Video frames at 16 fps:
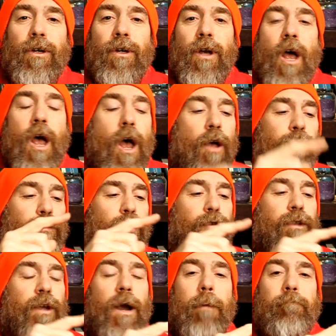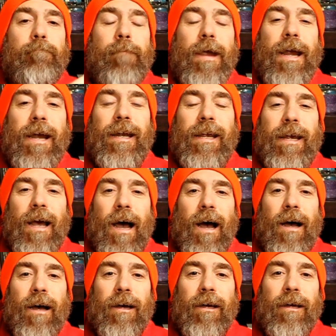through their
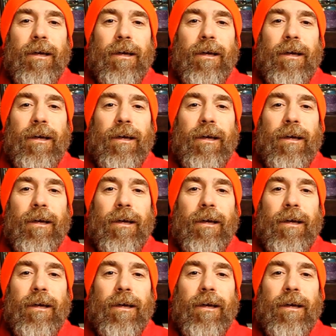media,